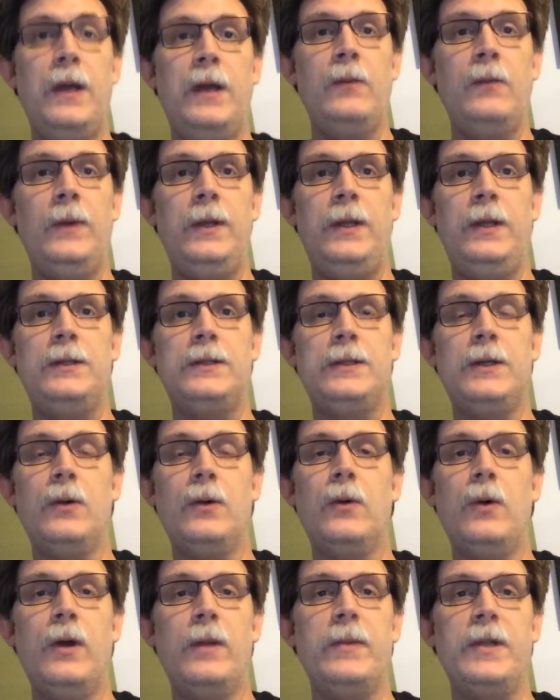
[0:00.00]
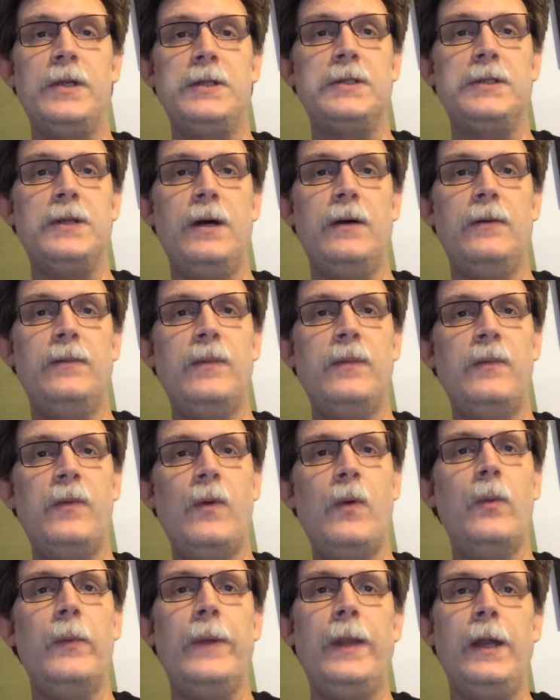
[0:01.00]
and we did sell quite a bit of stuff
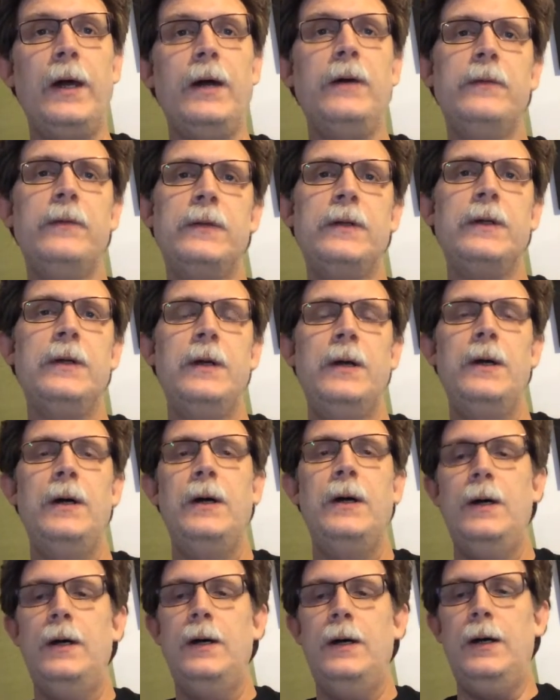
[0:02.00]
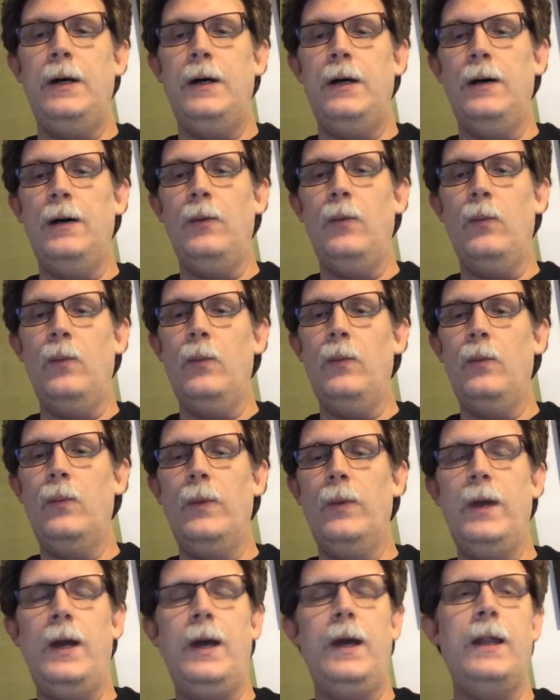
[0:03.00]
before we left.
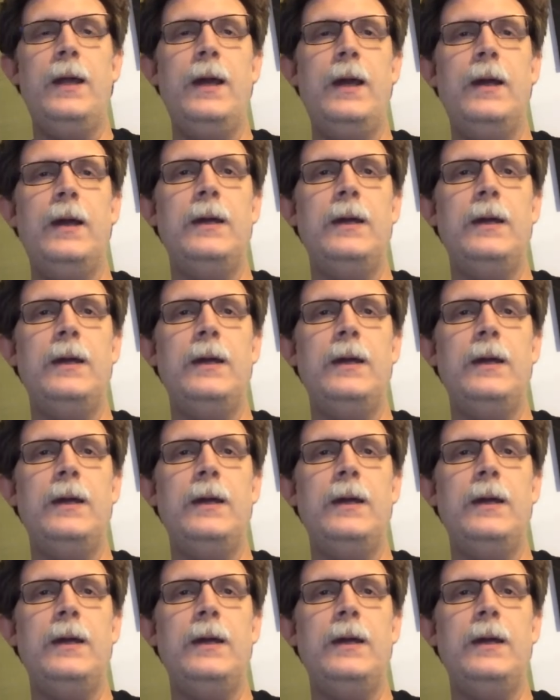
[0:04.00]
We had